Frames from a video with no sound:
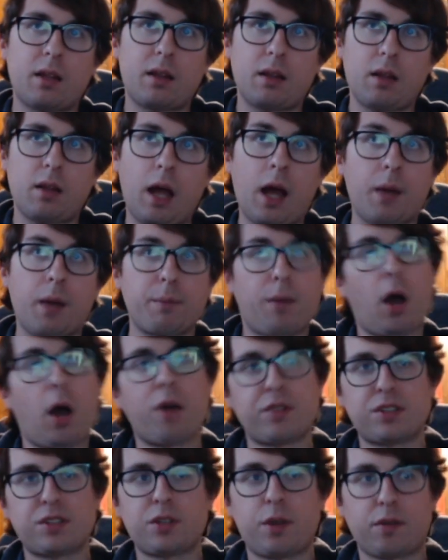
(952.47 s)

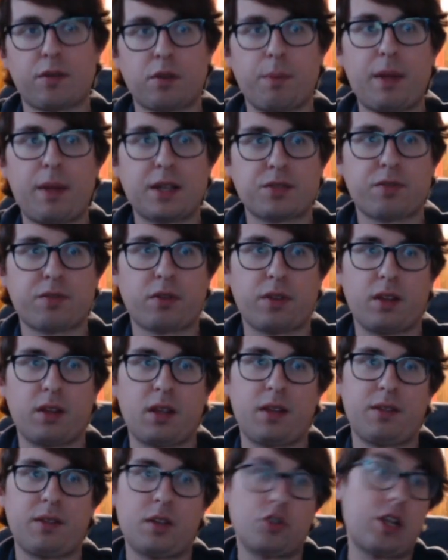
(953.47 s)
Obviously, you have to pitch for
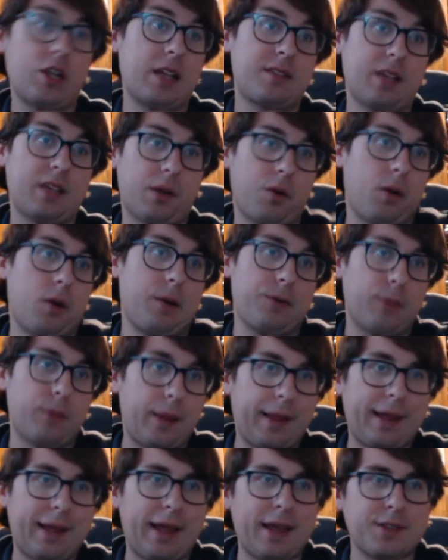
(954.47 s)
the Jet Synchron as well,
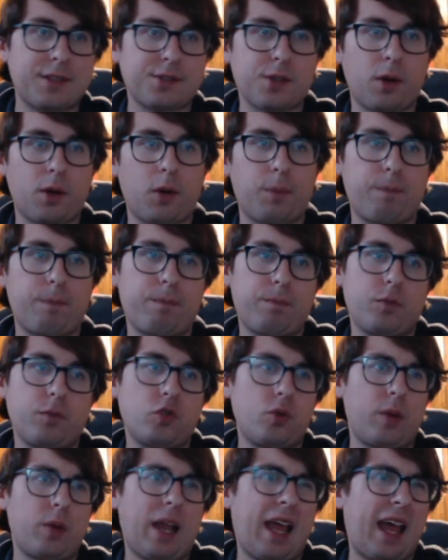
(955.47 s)
I guess. So
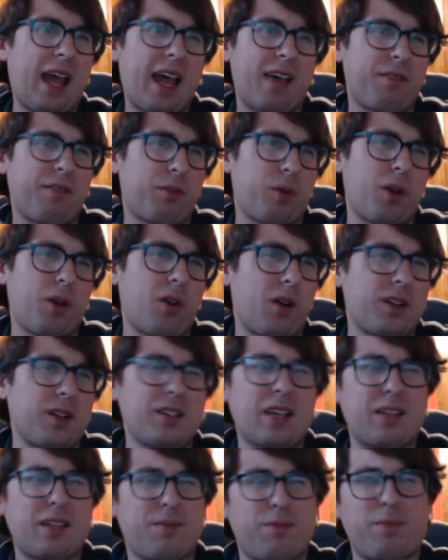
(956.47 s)
2.5, 3 cards.
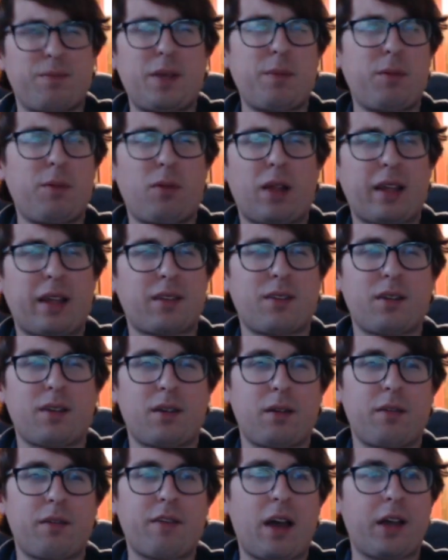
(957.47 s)
People like
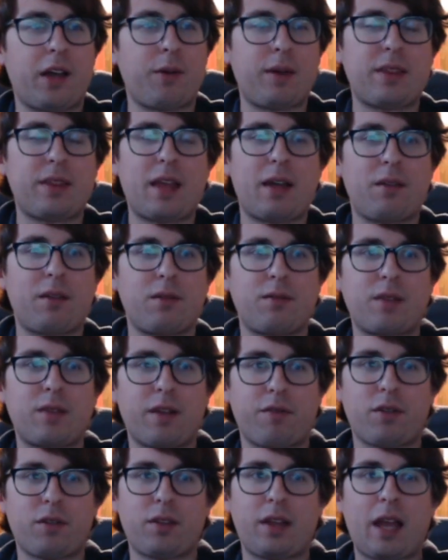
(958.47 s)
to evaluate that
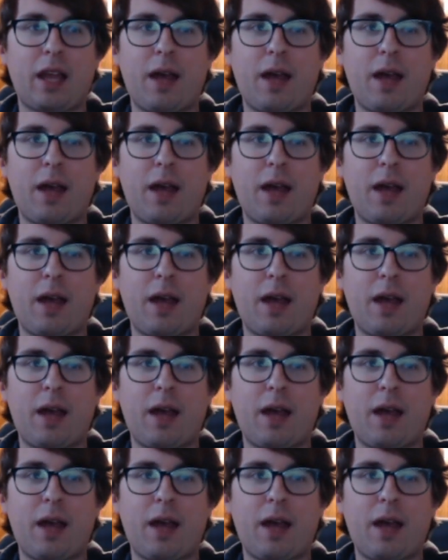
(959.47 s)
differently.